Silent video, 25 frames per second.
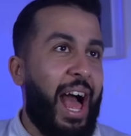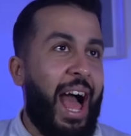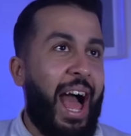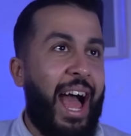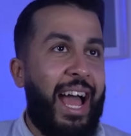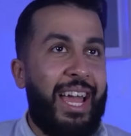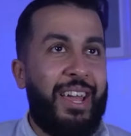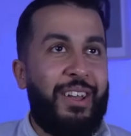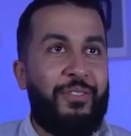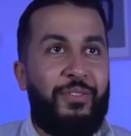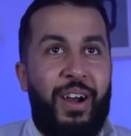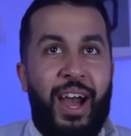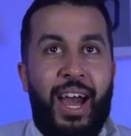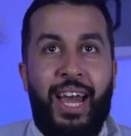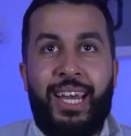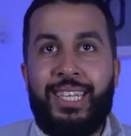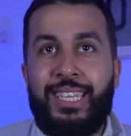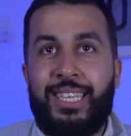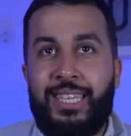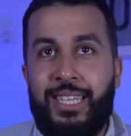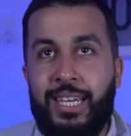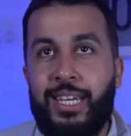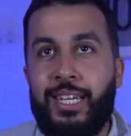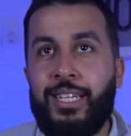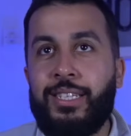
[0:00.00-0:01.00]
if I
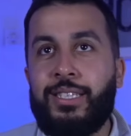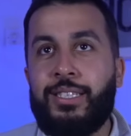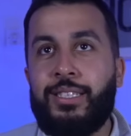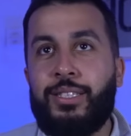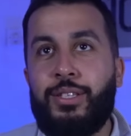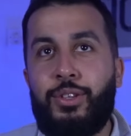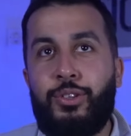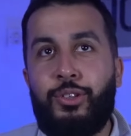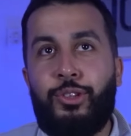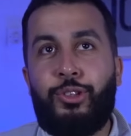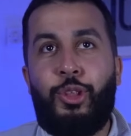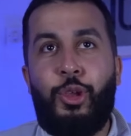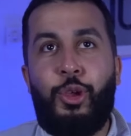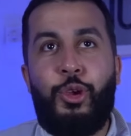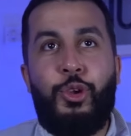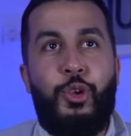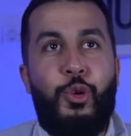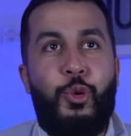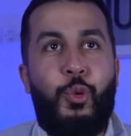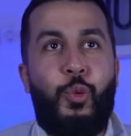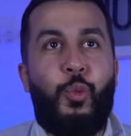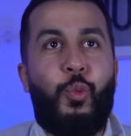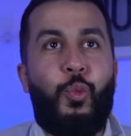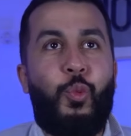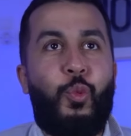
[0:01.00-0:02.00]
did
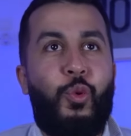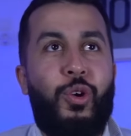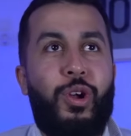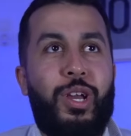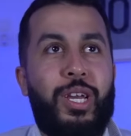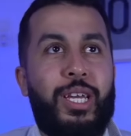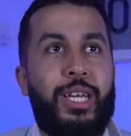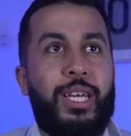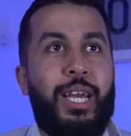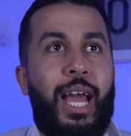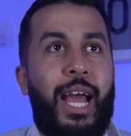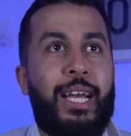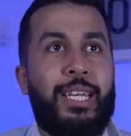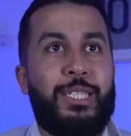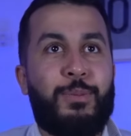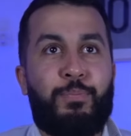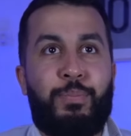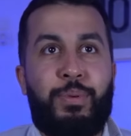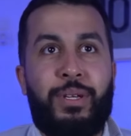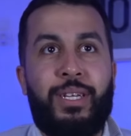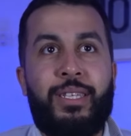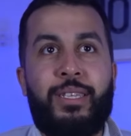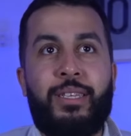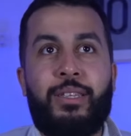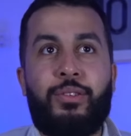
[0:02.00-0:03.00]
who has
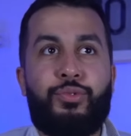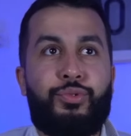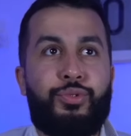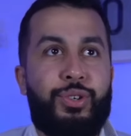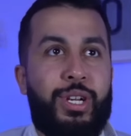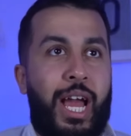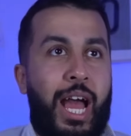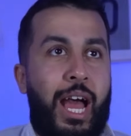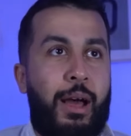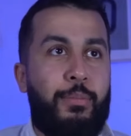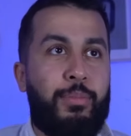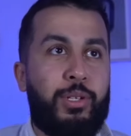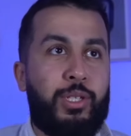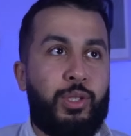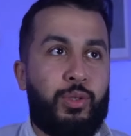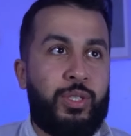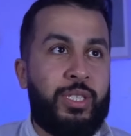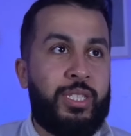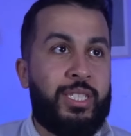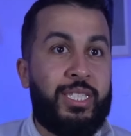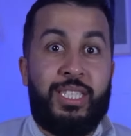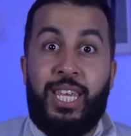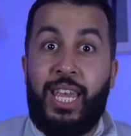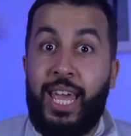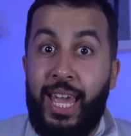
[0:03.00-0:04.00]
been Real Madrid's
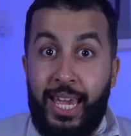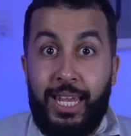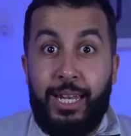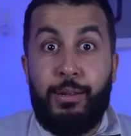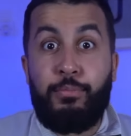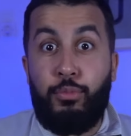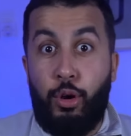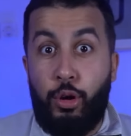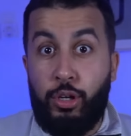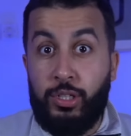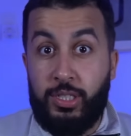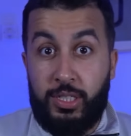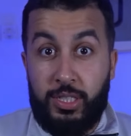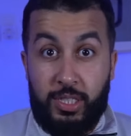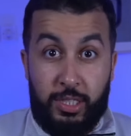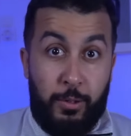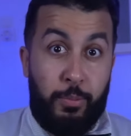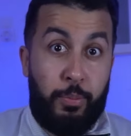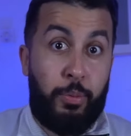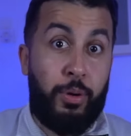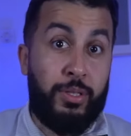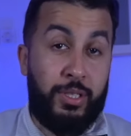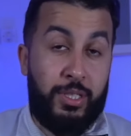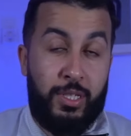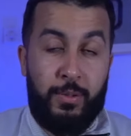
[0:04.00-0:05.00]
10 most
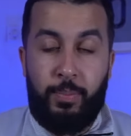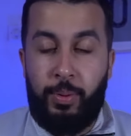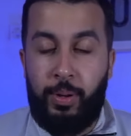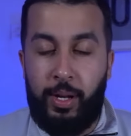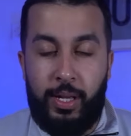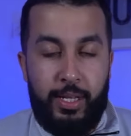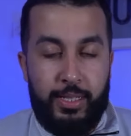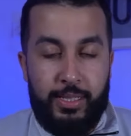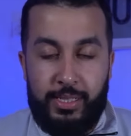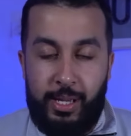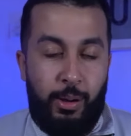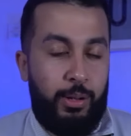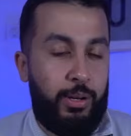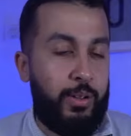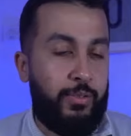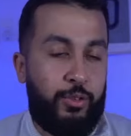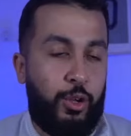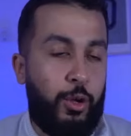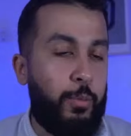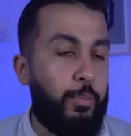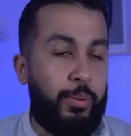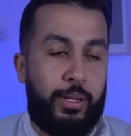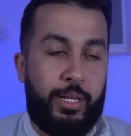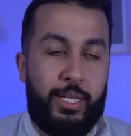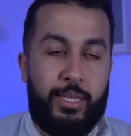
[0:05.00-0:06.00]
disappointing players, I would have
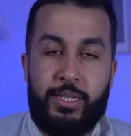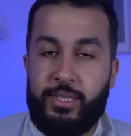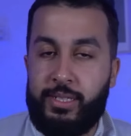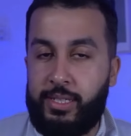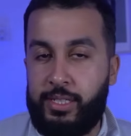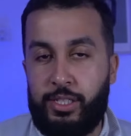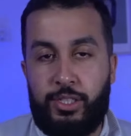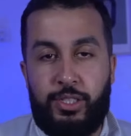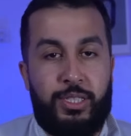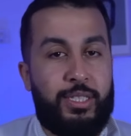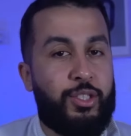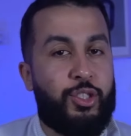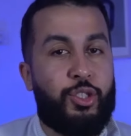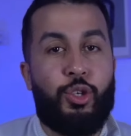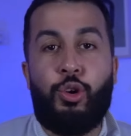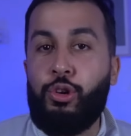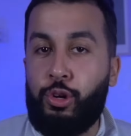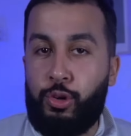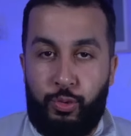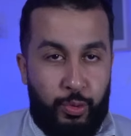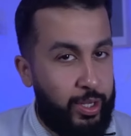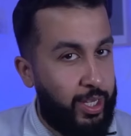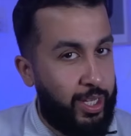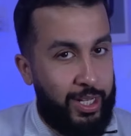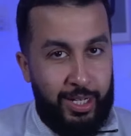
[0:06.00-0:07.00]
completed this list so
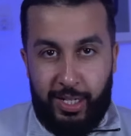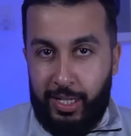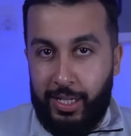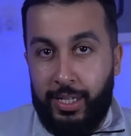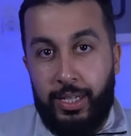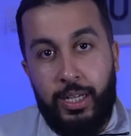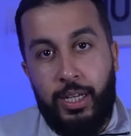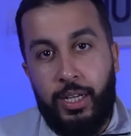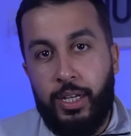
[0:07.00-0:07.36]
quickly.